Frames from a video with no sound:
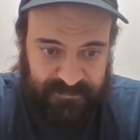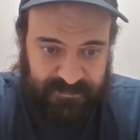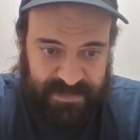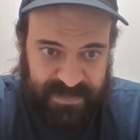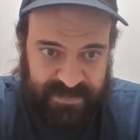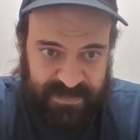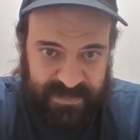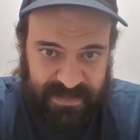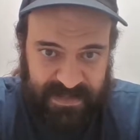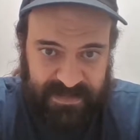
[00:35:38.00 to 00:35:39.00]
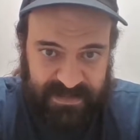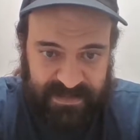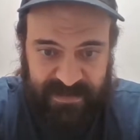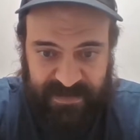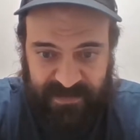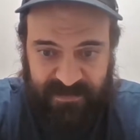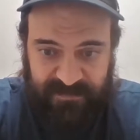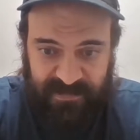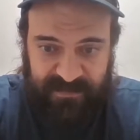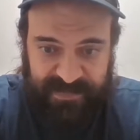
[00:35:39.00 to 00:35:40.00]
yeah, they like the
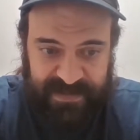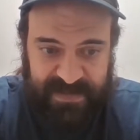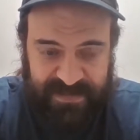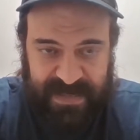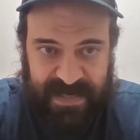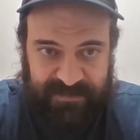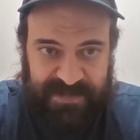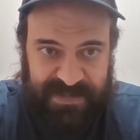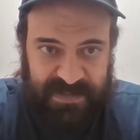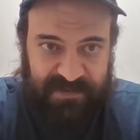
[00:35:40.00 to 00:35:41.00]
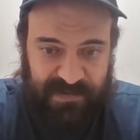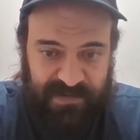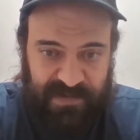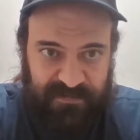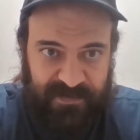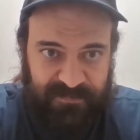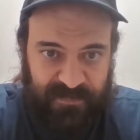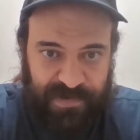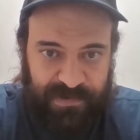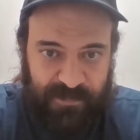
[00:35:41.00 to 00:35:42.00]
over a bit, and the Hampton team total over at
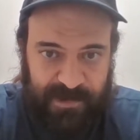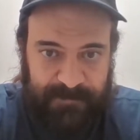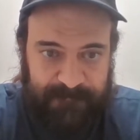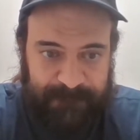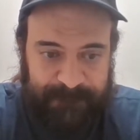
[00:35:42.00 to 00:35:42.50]
41.